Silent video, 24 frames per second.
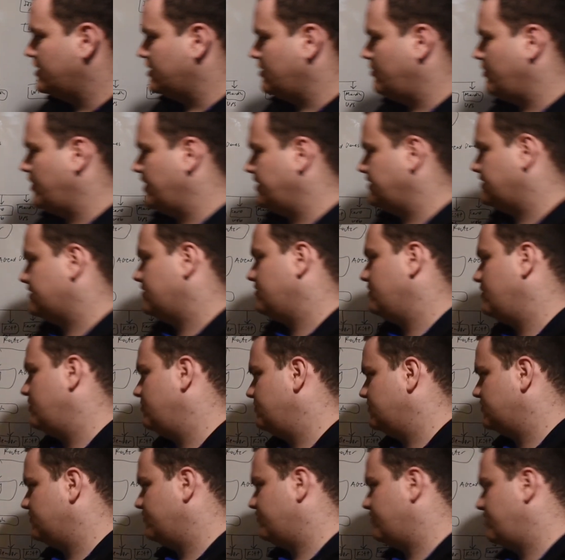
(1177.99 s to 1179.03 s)
their
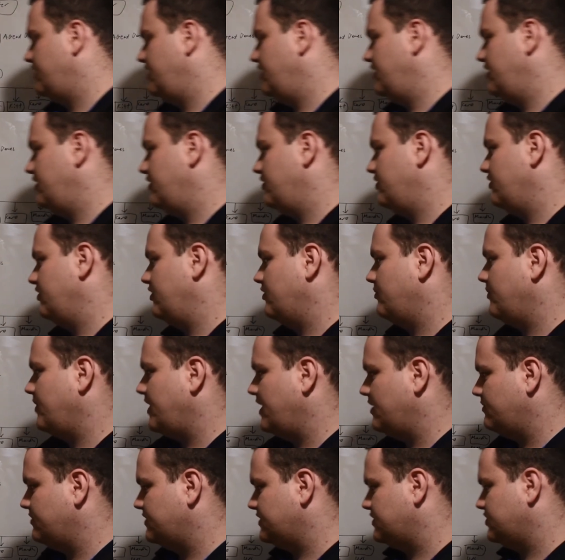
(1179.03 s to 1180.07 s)
MySQL was over here, their
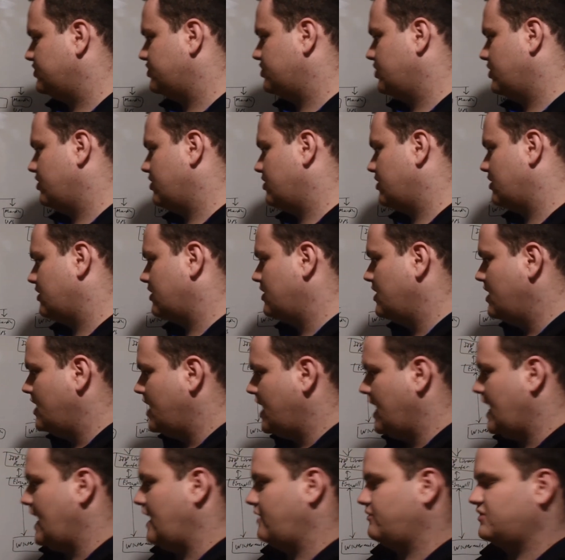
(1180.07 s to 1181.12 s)
mail was on Jur,
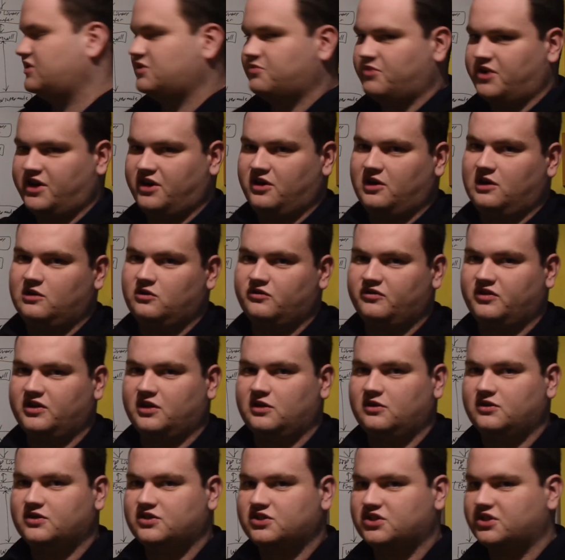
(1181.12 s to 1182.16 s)
and it was spread all over
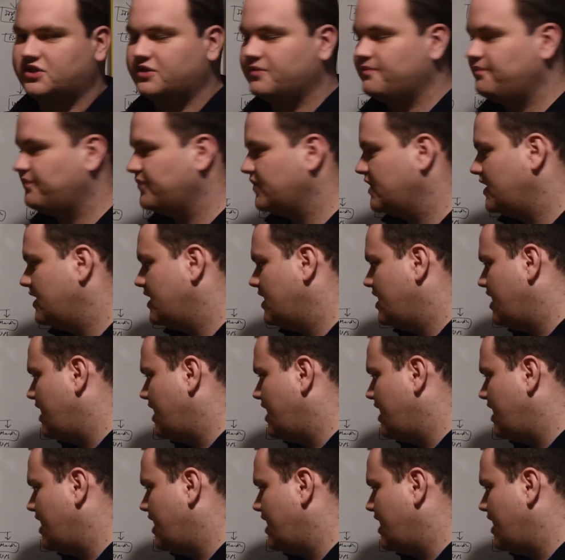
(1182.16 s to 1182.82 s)
the cluster.